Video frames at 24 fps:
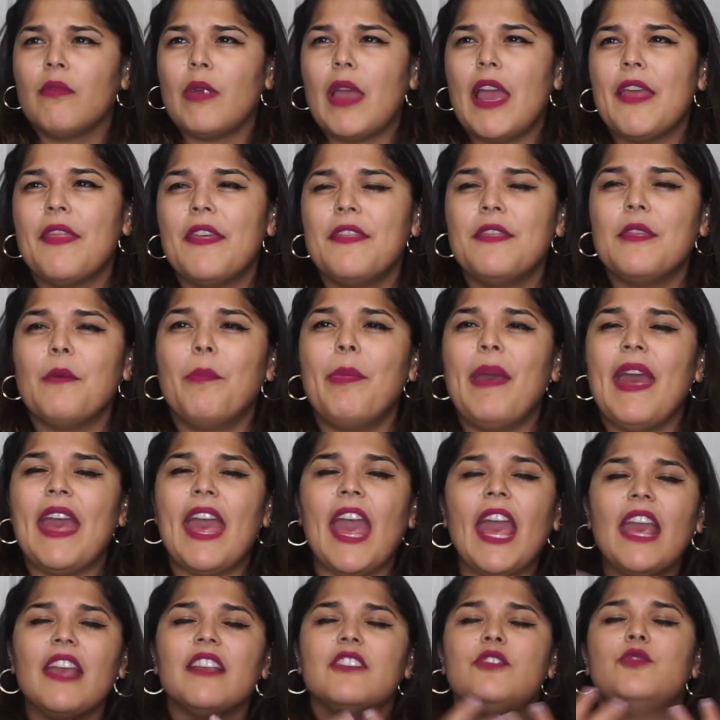And then the
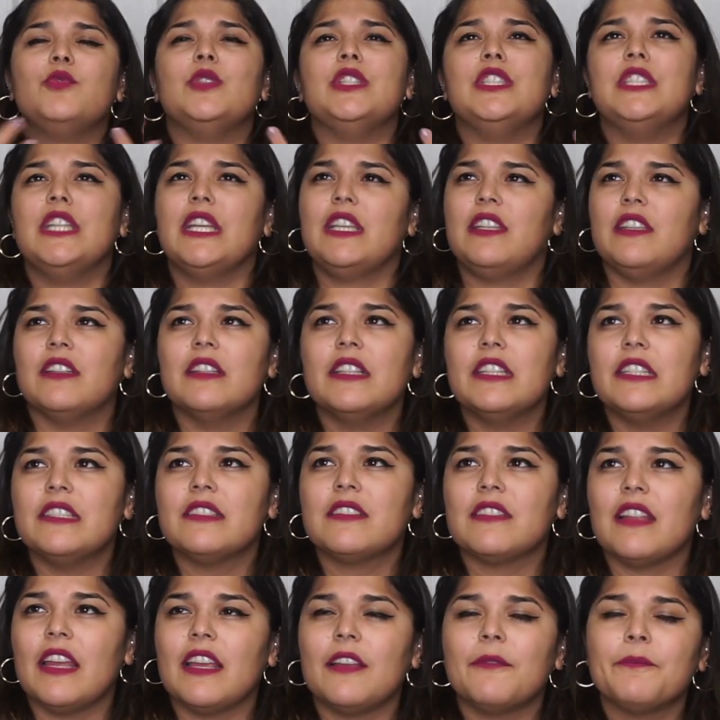pay is
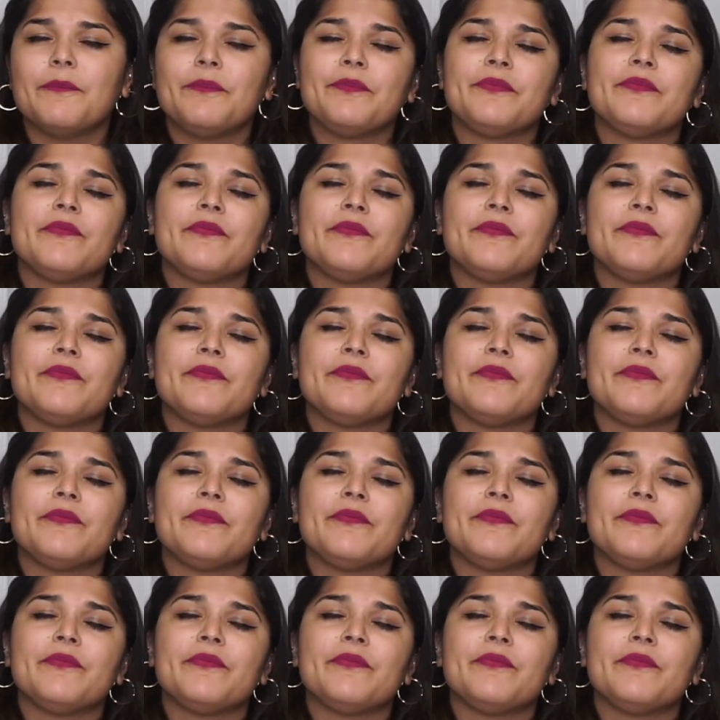ridiculous. Like,